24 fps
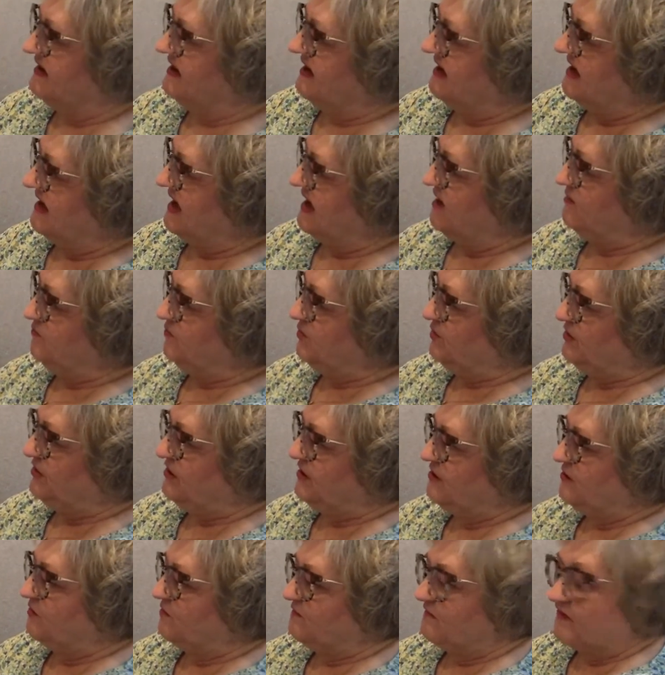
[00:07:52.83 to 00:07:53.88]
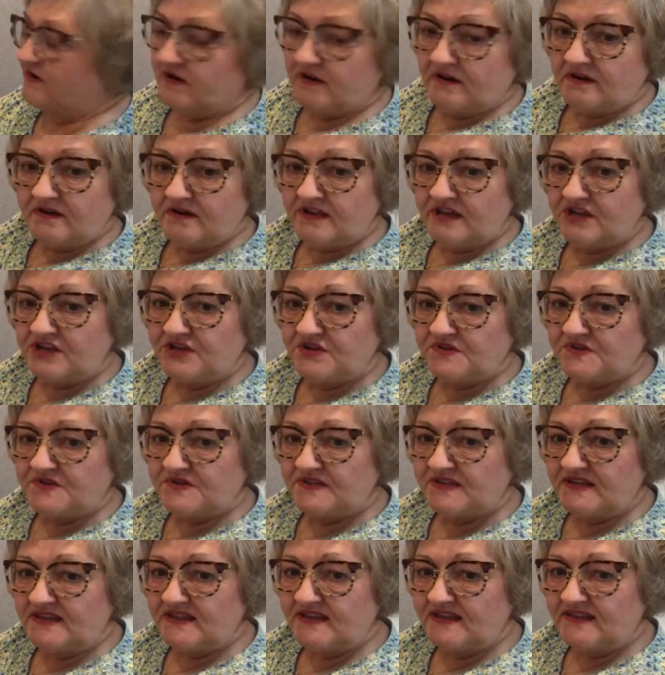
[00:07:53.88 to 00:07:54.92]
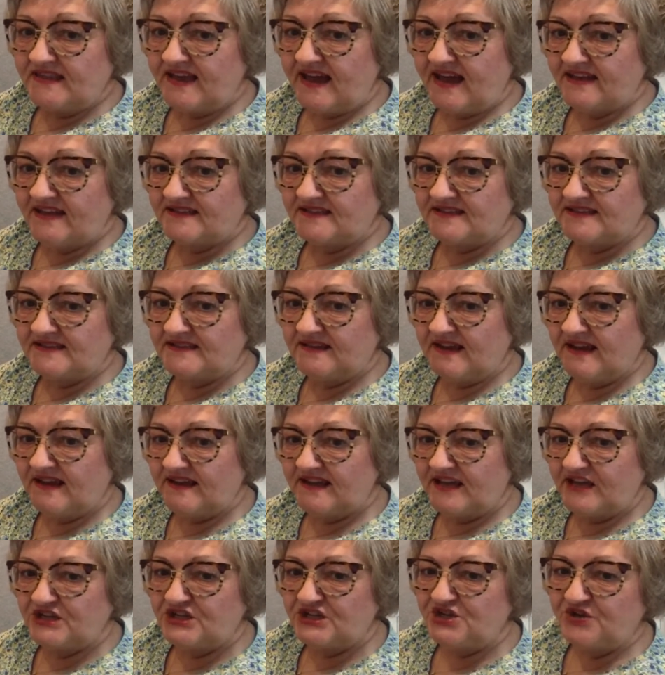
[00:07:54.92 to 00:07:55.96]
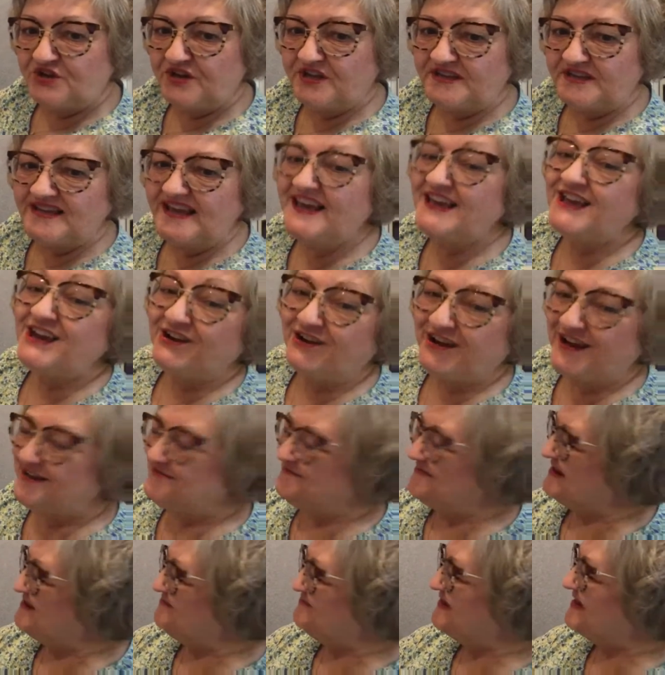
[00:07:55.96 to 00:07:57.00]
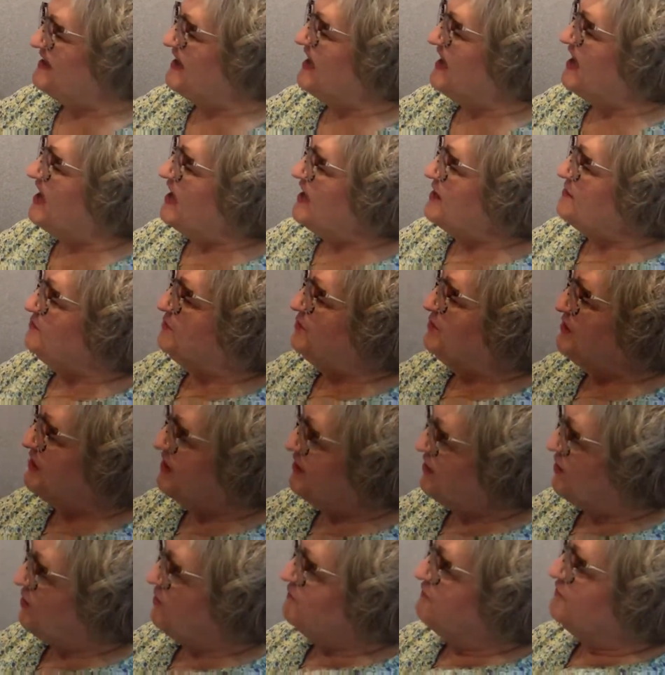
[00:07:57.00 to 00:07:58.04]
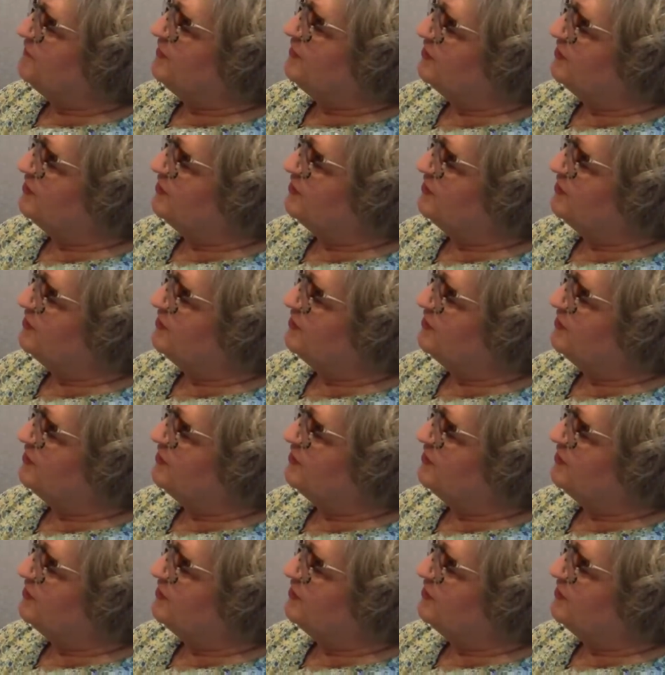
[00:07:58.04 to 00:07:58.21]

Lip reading: and put it over. Can you see that that's, I guess you can hear it maybe. Put it over,